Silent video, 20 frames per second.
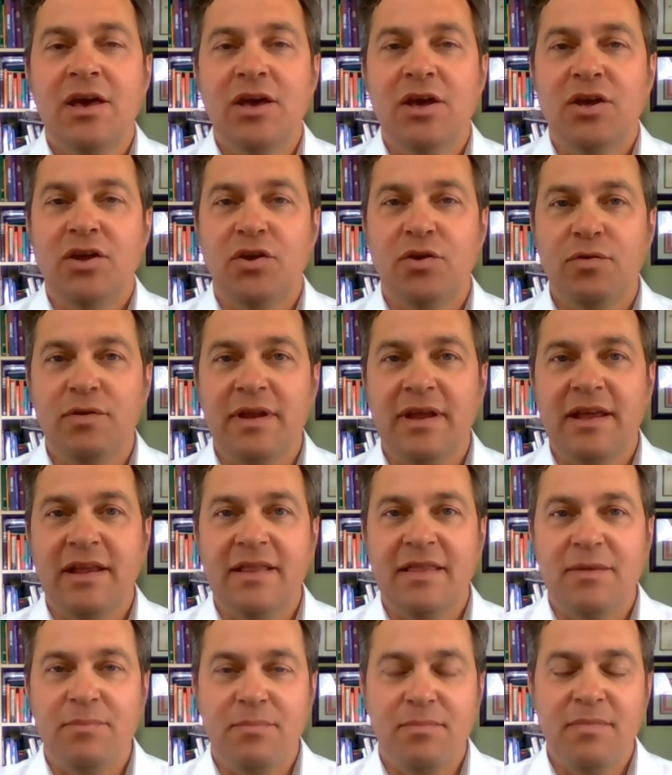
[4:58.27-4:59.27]
you
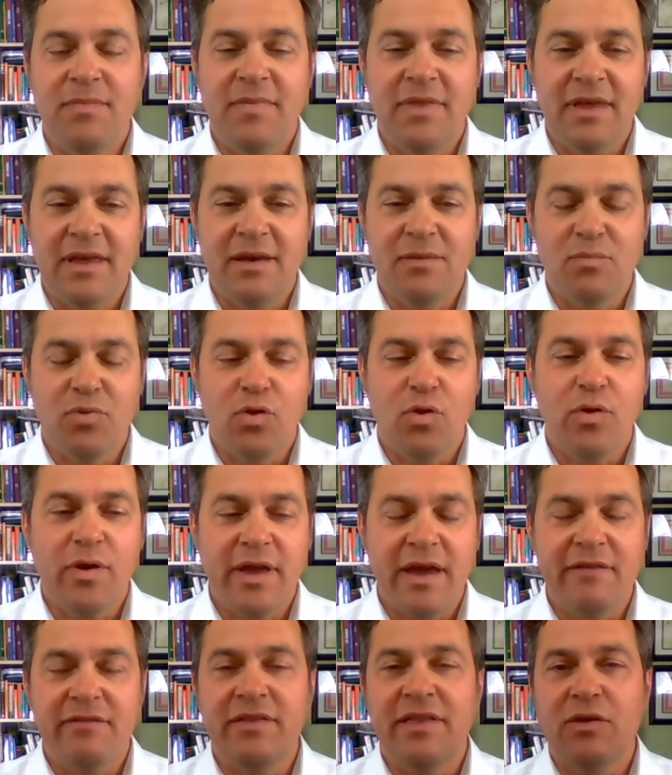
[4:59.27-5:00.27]
need the employee
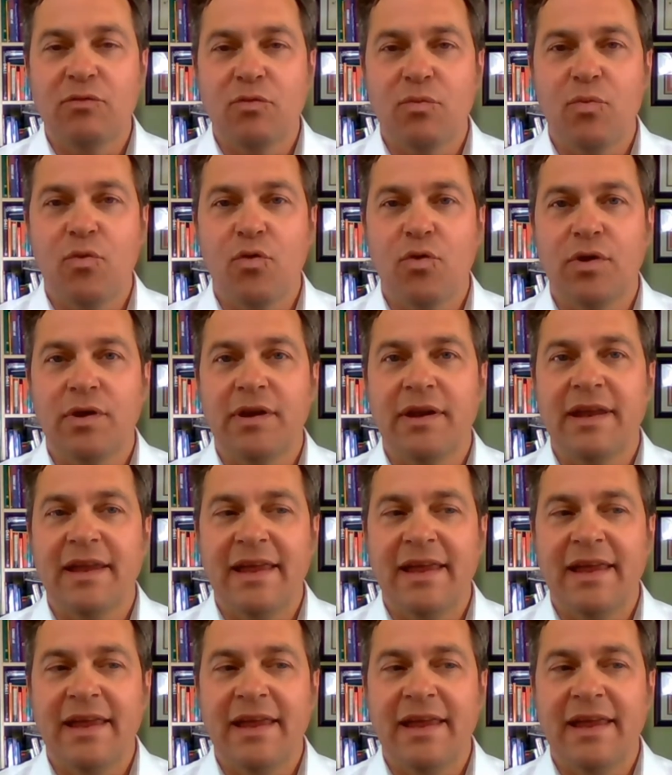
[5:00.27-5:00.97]
everything report